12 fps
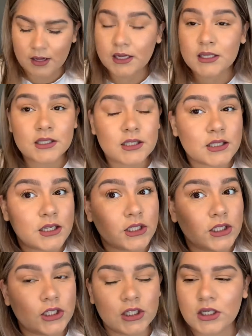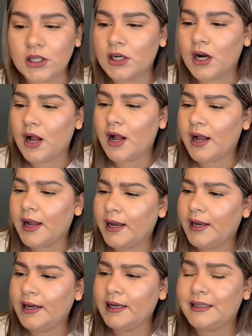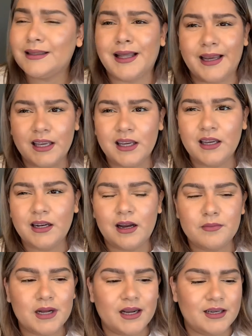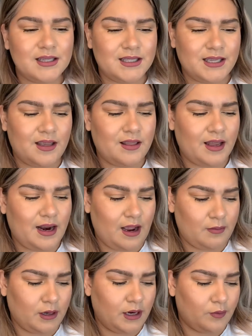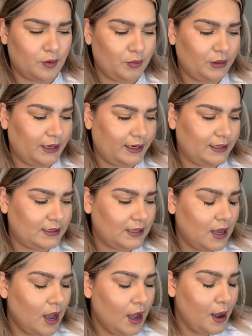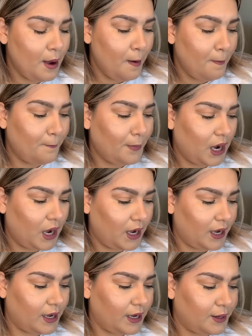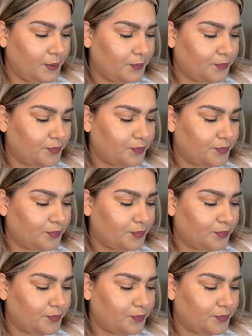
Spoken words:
Concealer, I like it. I'm not gonna say that I'm gonna replace my